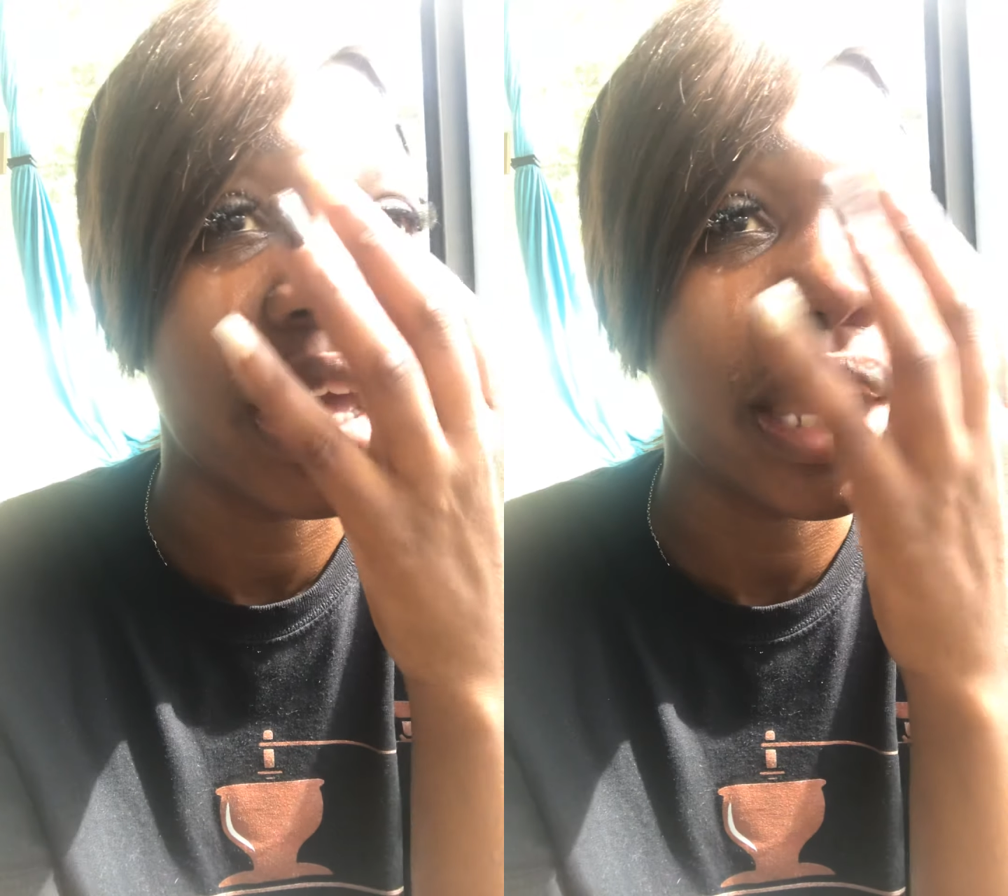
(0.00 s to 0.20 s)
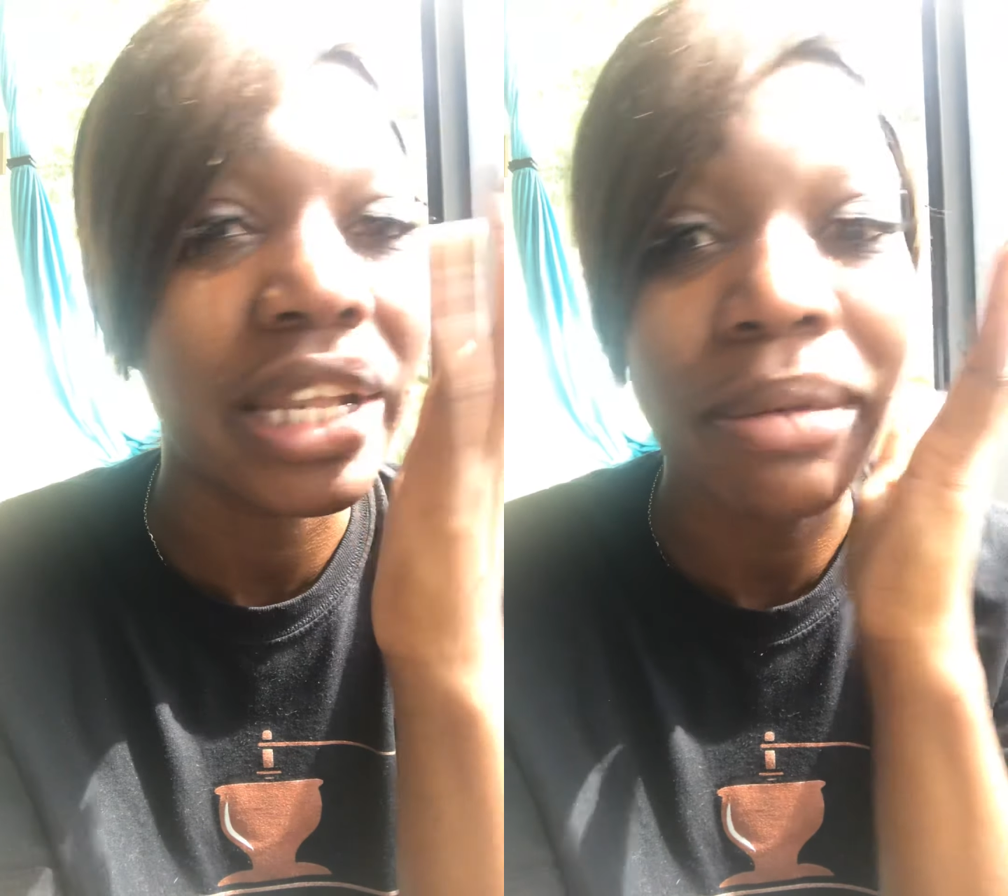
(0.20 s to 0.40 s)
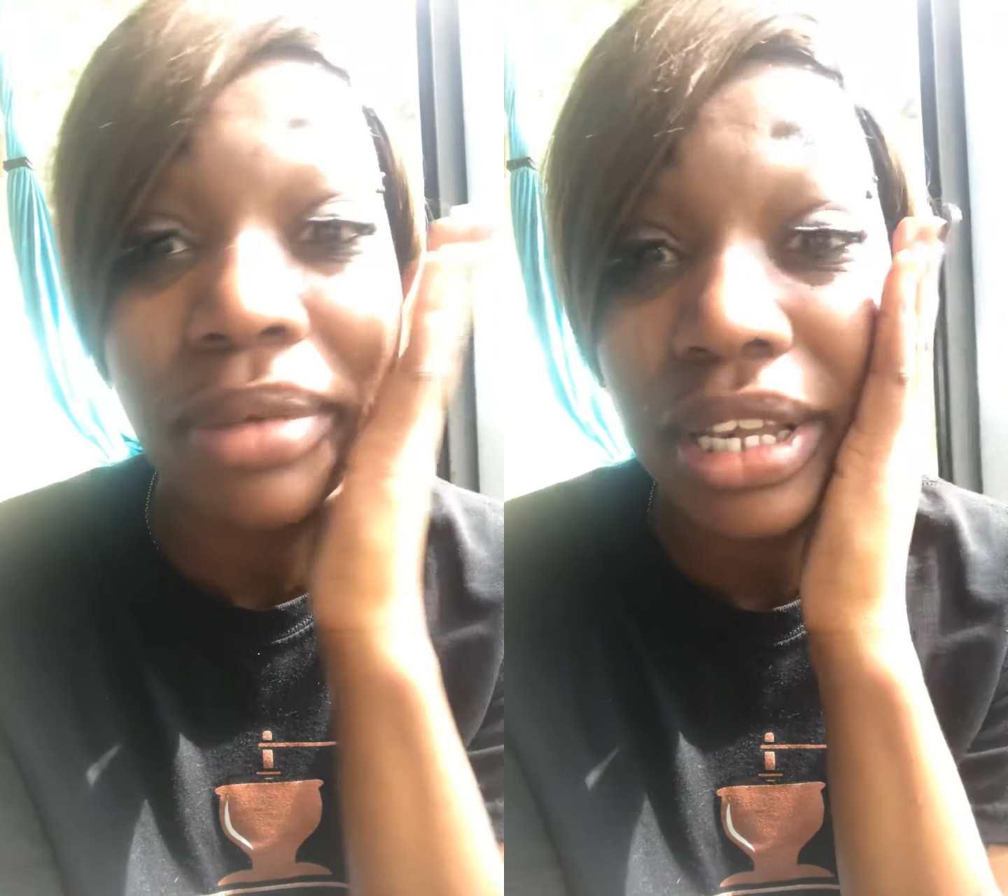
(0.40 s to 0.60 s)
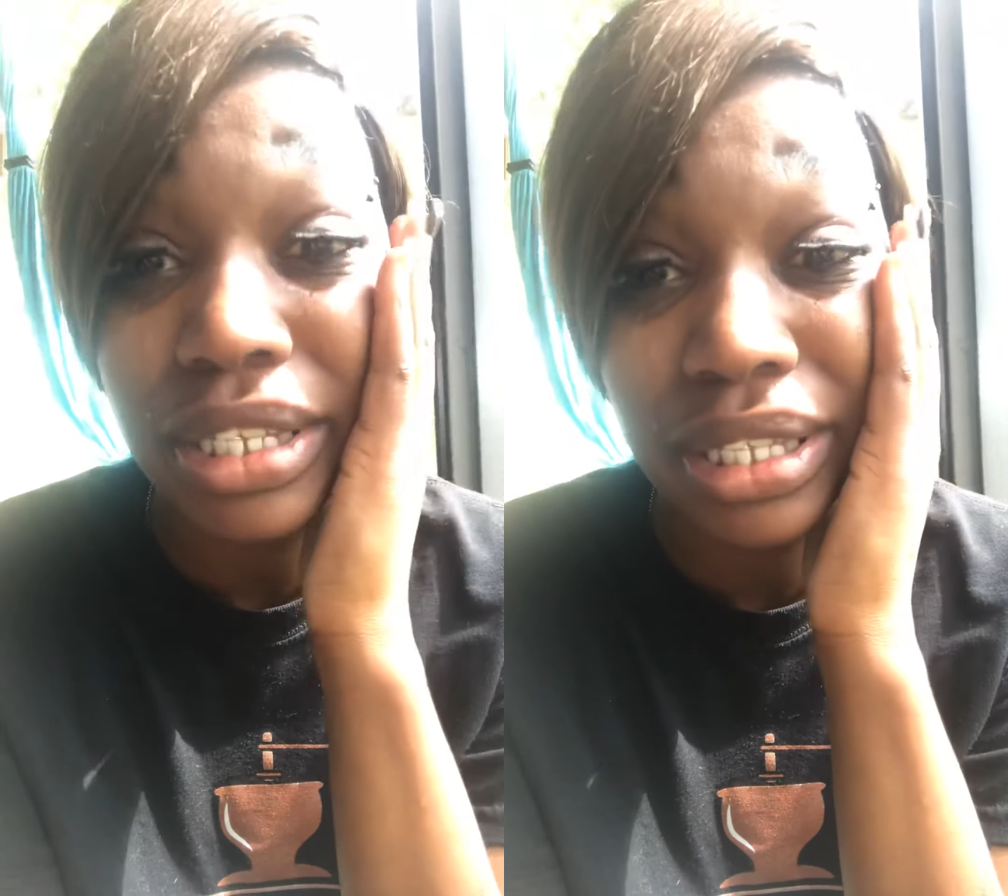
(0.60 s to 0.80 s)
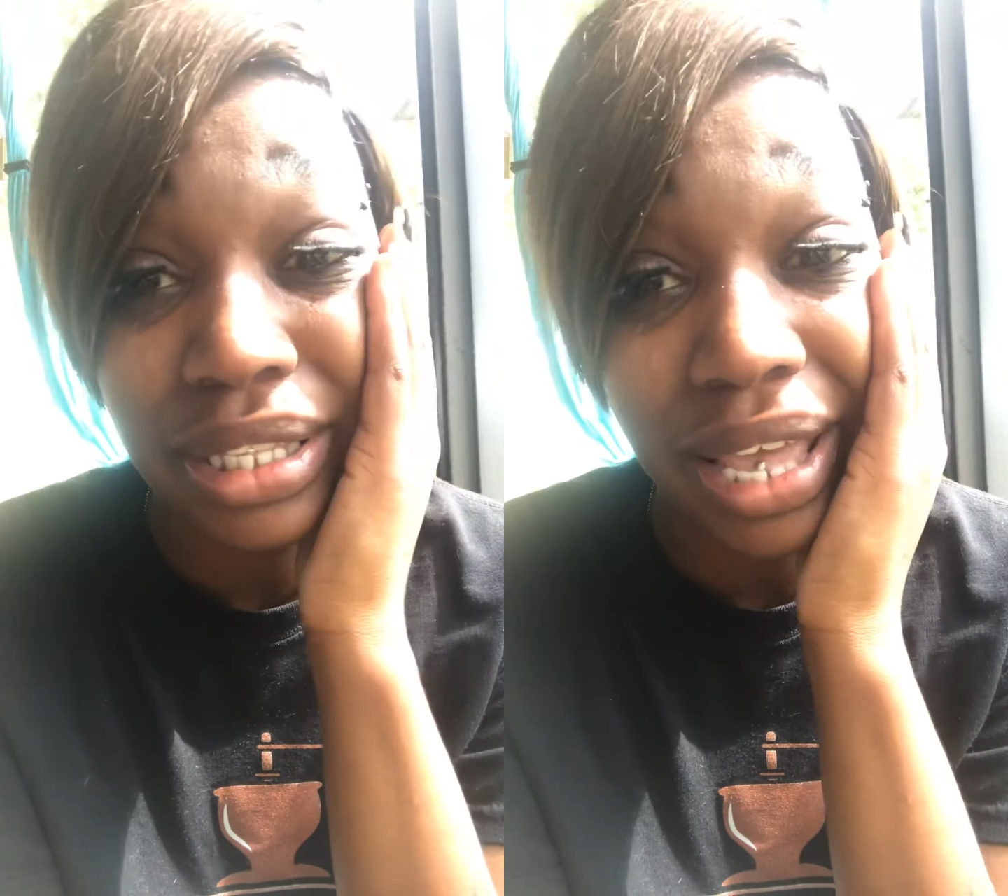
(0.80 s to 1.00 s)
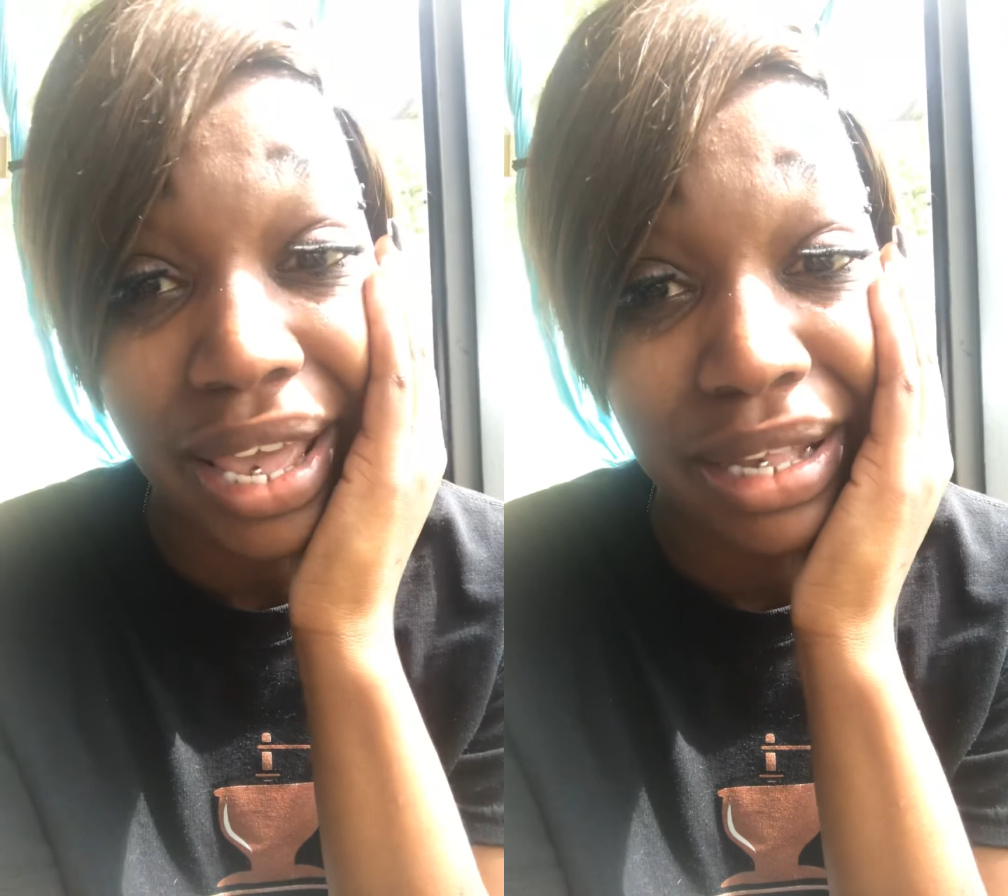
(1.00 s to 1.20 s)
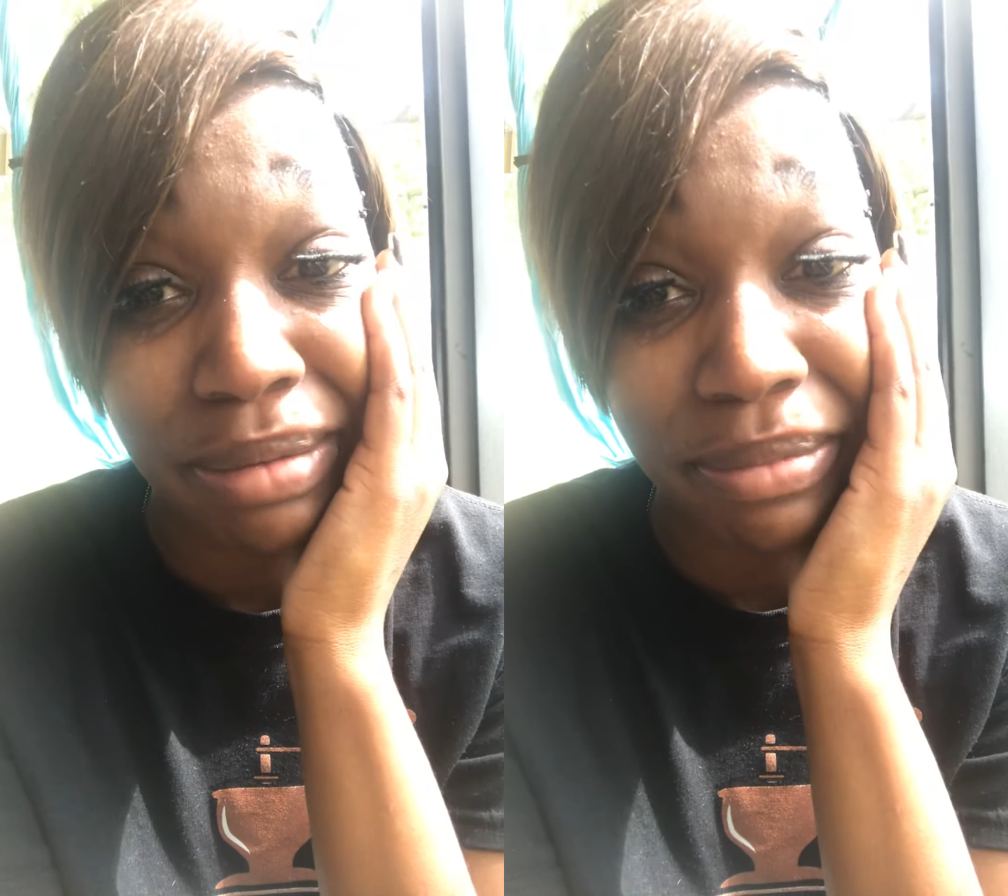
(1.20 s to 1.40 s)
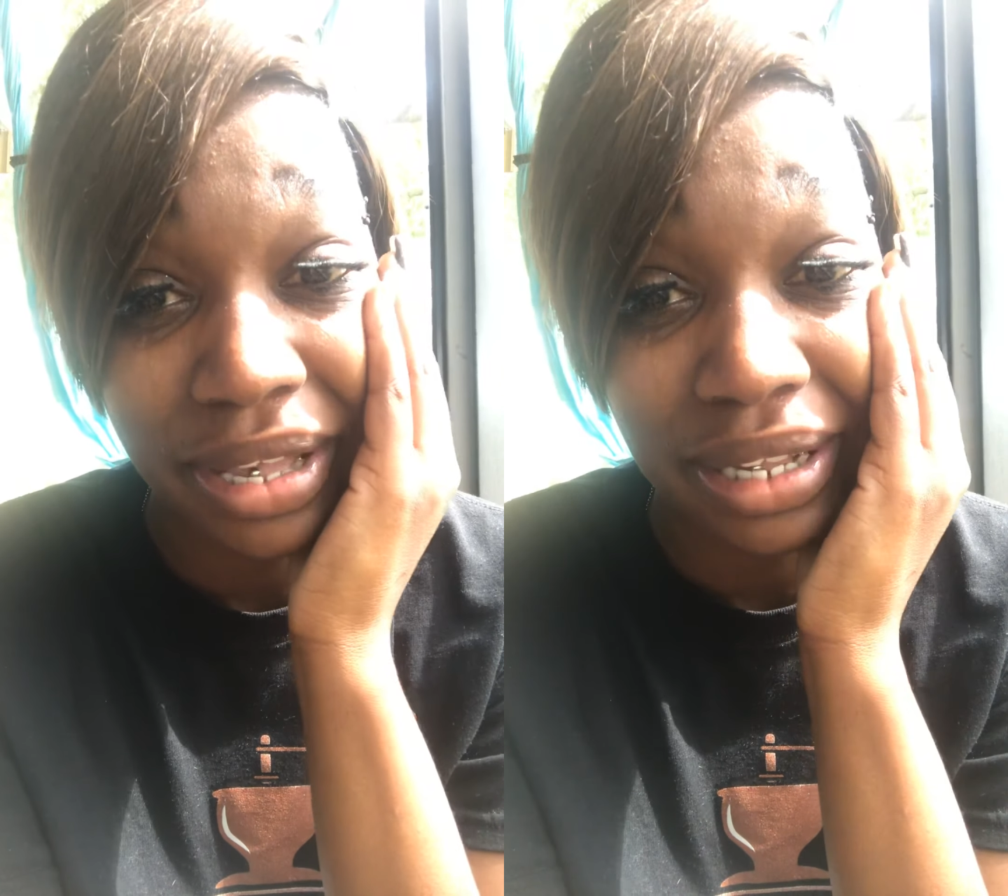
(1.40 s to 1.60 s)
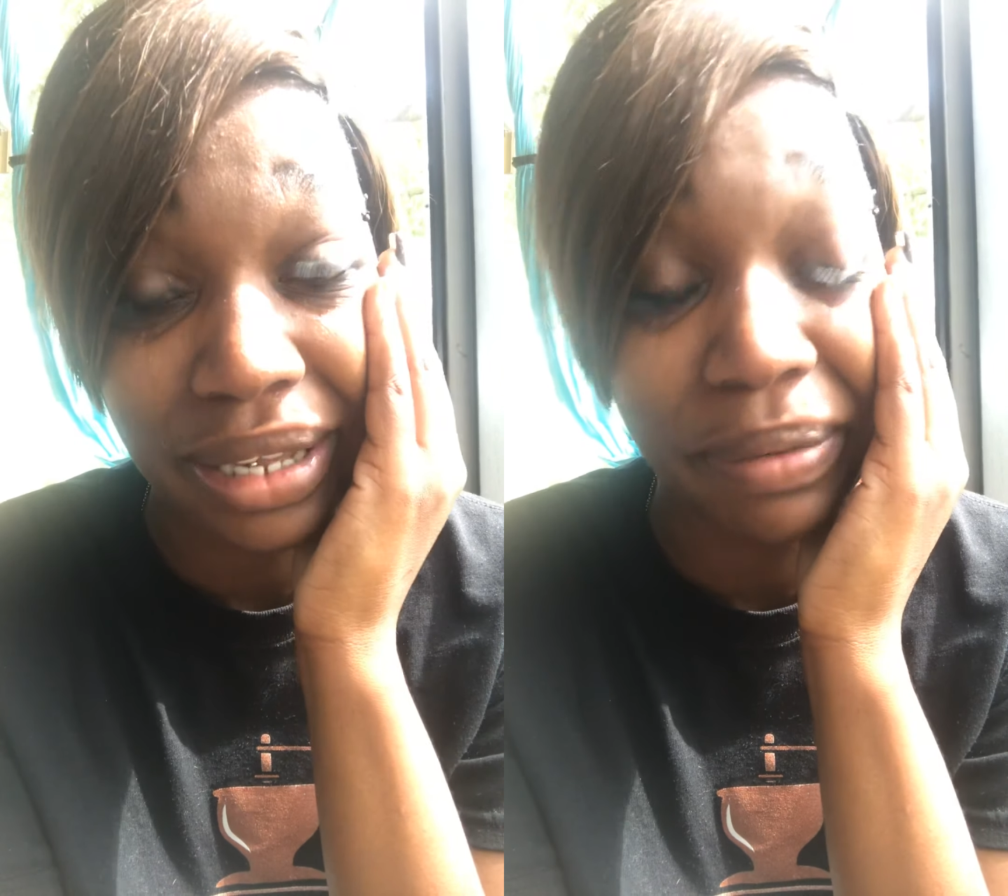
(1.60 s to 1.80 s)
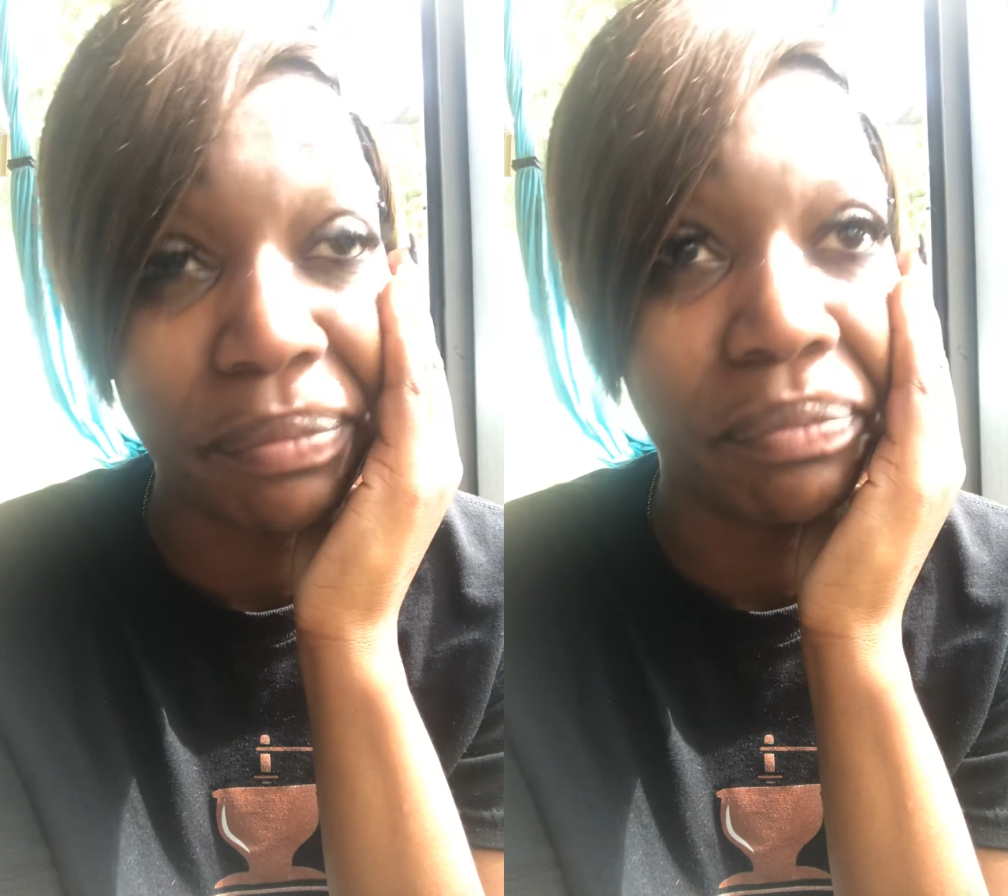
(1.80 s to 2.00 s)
And I'm gonna get to that in a minute.